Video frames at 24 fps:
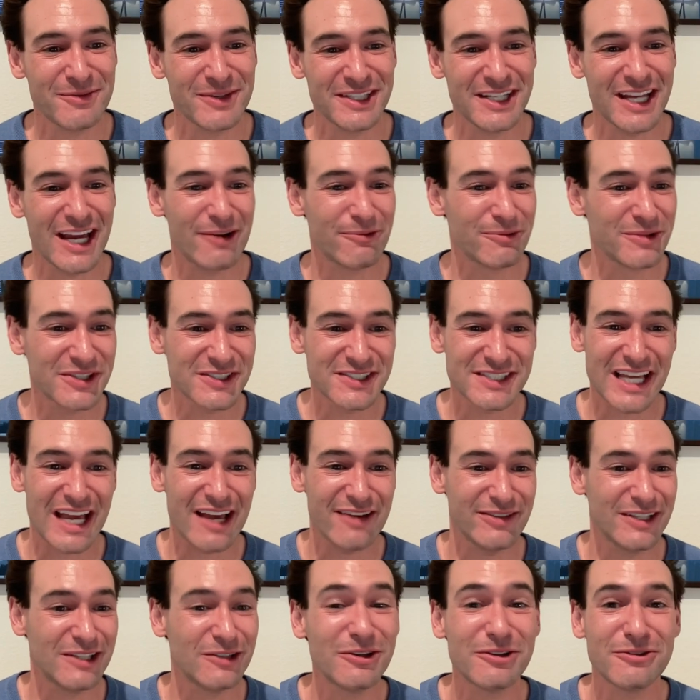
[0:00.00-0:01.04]
And yeah, real
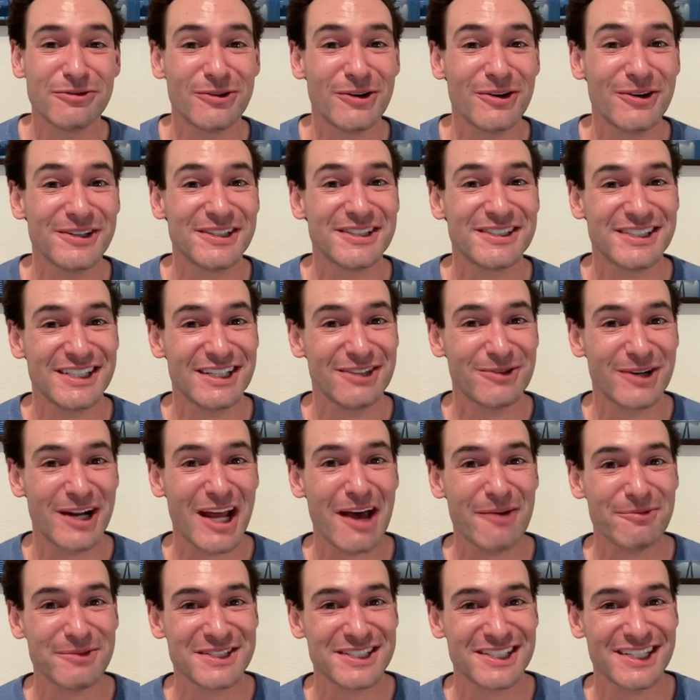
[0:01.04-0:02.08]
savvy. Look forward to seeing what
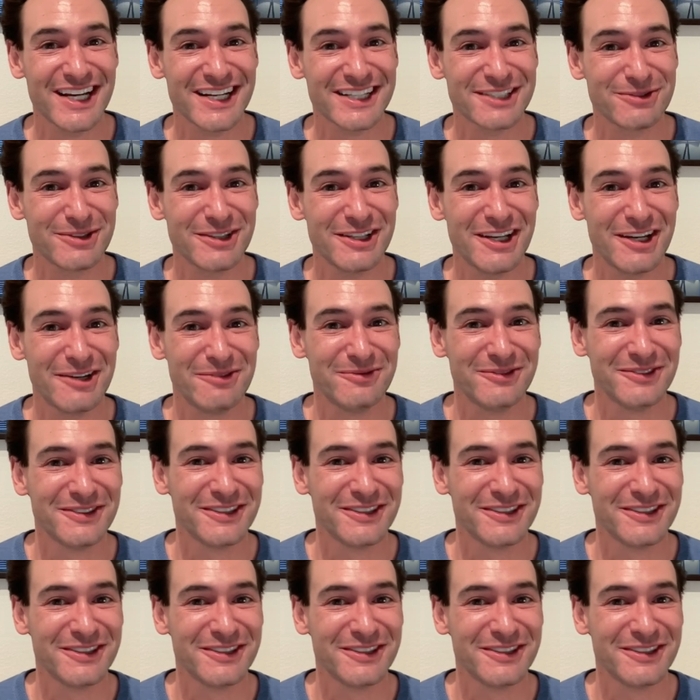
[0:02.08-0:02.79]
happens next with him.